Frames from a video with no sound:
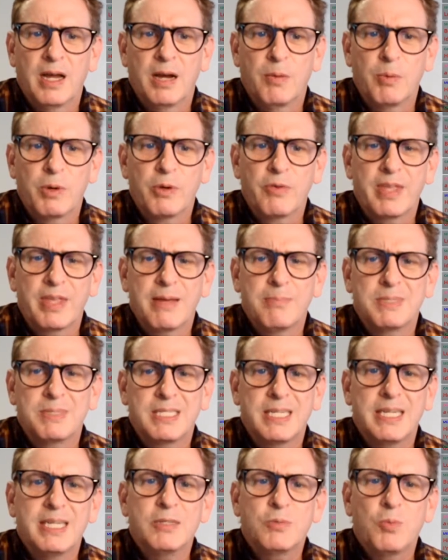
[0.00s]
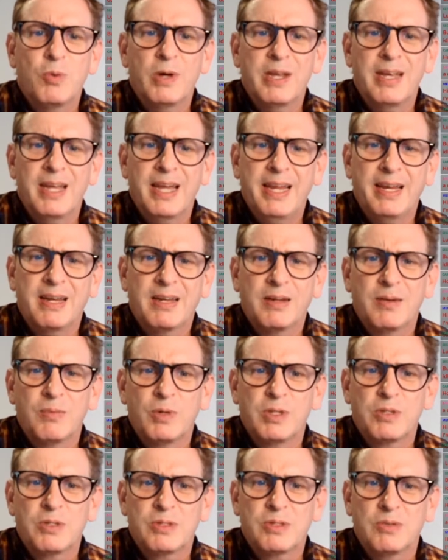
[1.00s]
we were the MCs one night,
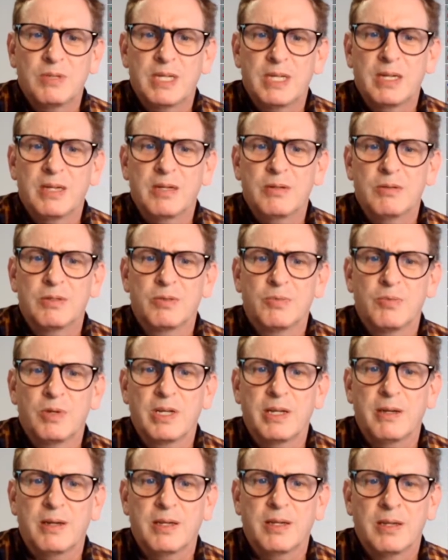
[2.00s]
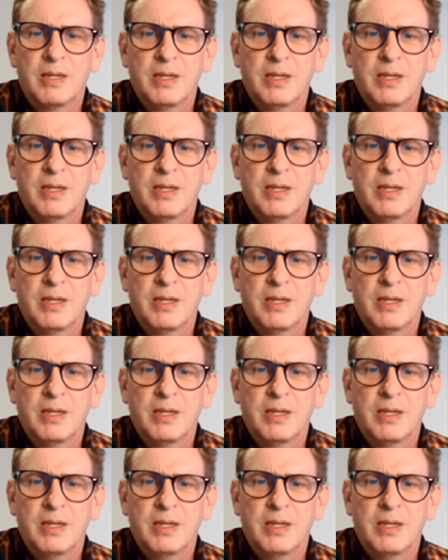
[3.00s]
which was really,